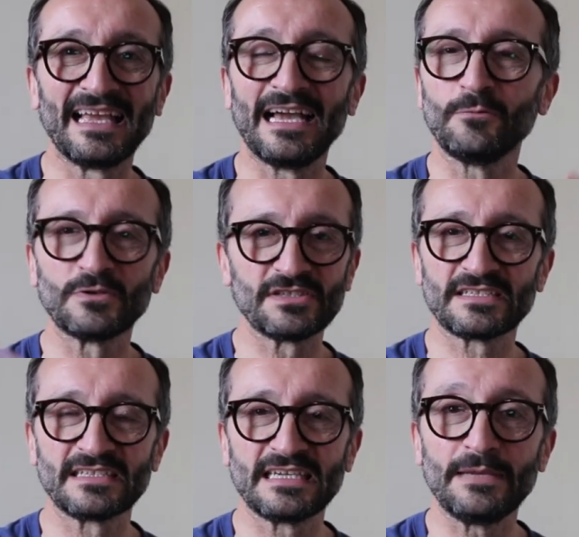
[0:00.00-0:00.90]
we'll
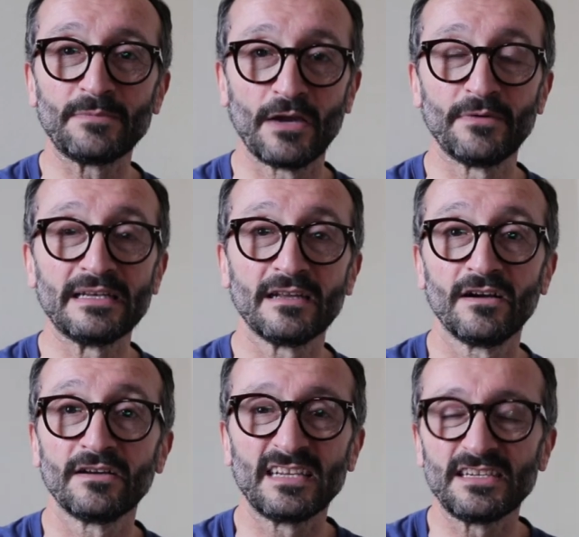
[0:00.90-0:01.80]
just keep going
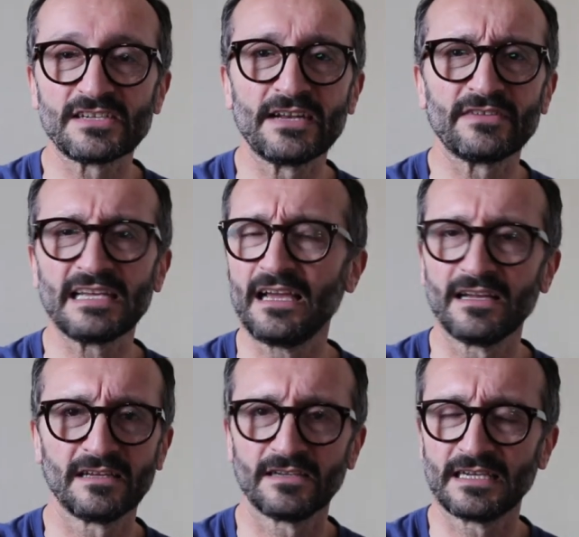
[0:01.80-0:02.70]
on each and every day.
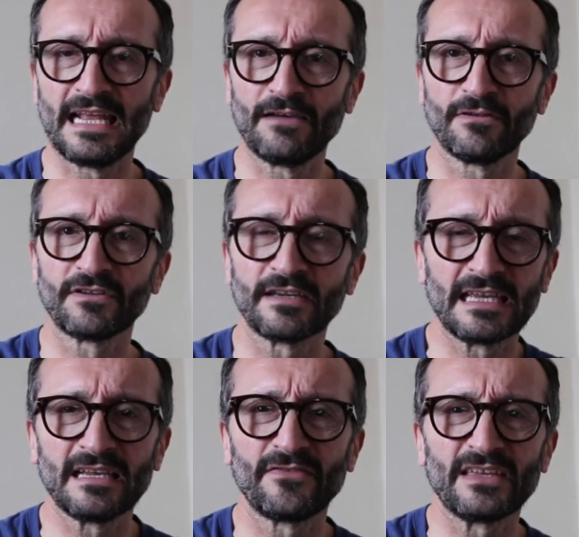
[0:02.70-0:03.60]
I don't know how long it'll
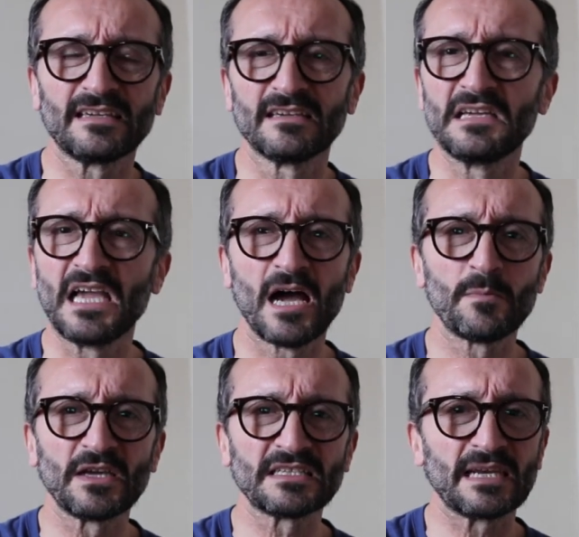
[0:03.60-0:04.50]
get. I think I
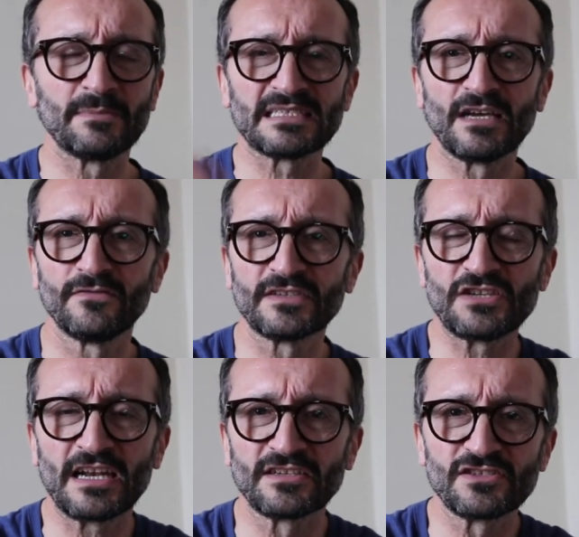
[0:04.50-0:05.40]
might set myself a
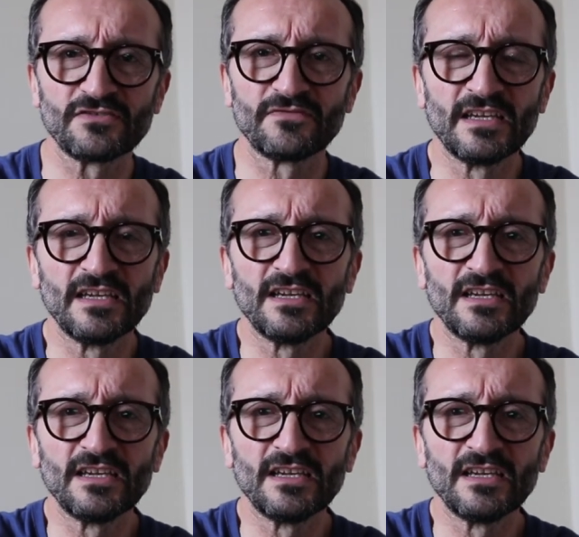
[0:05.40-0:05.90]
challenge of